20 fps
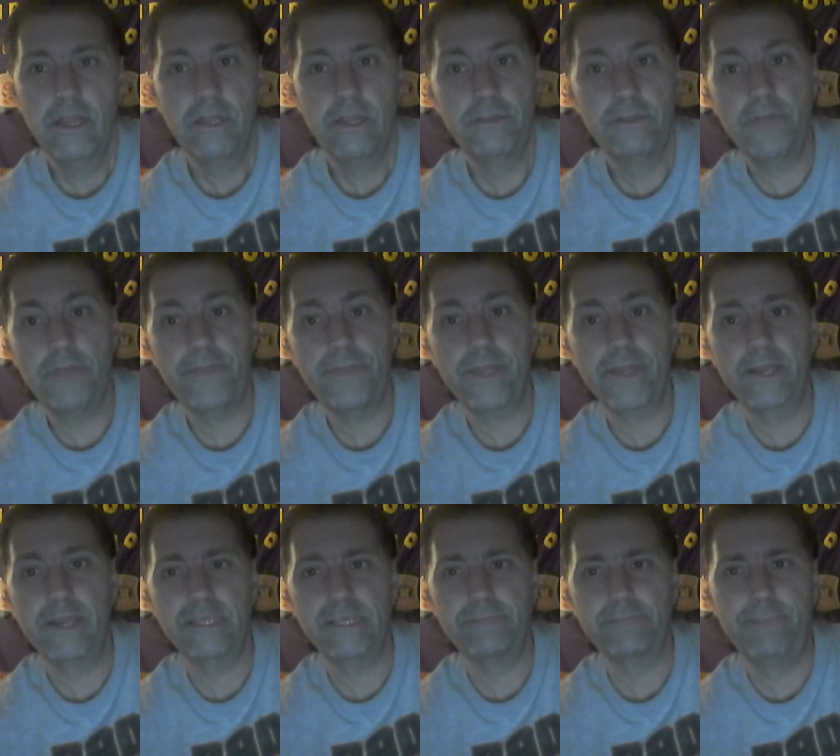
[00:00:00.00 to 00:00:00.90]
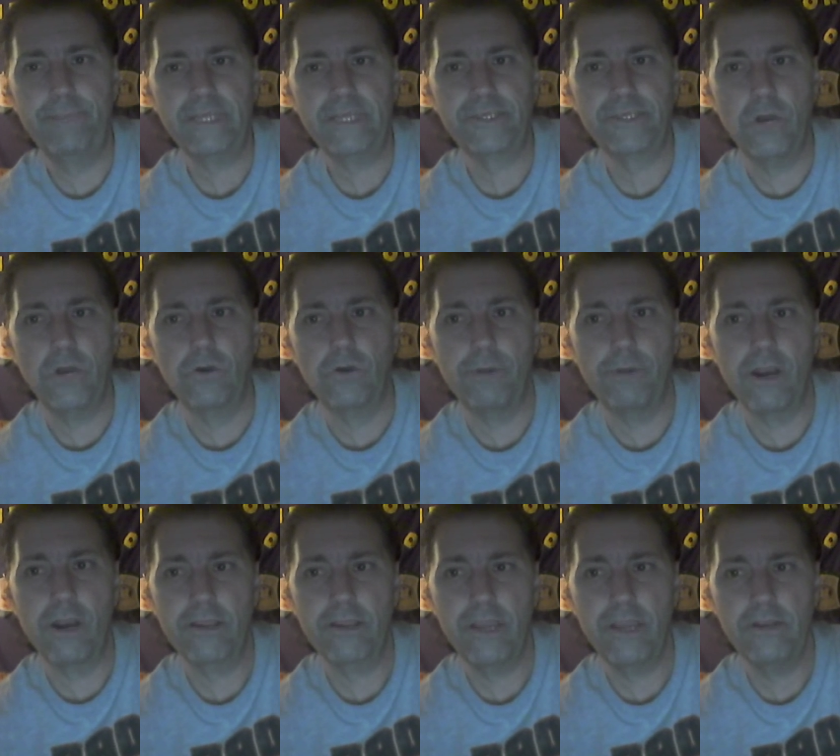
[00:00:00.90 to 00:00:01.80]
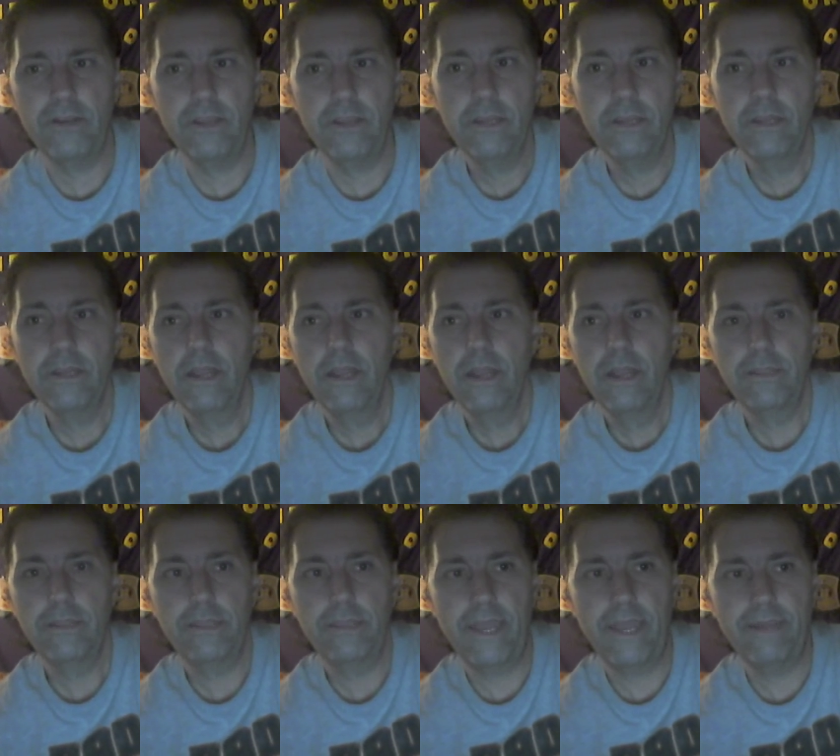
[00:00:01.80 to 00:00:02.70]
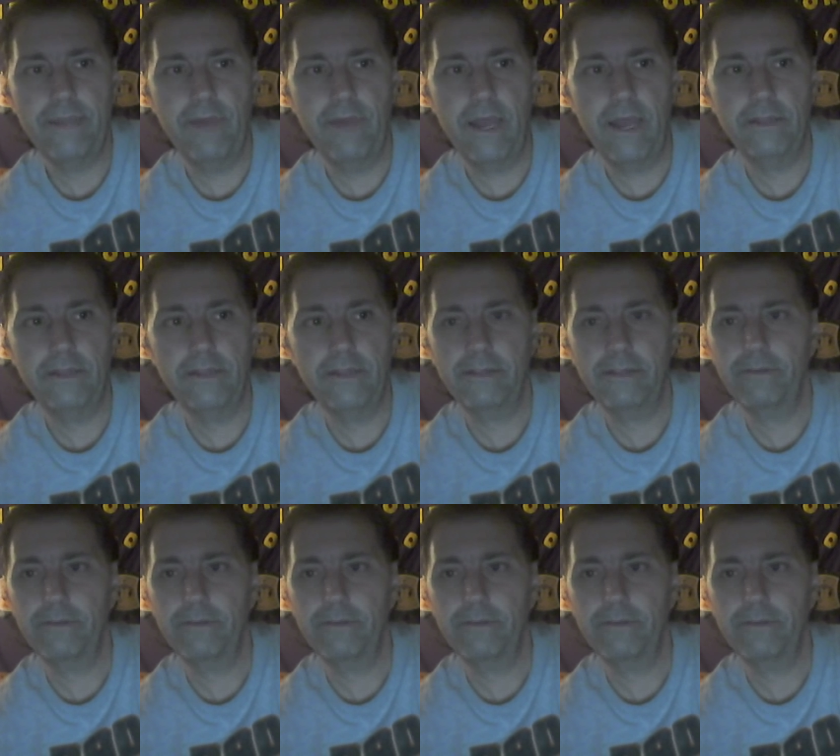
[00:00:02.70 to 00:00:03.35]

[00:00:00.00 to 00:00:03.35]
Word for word: Nothing against Big Show or Mark Henry, that they've uh,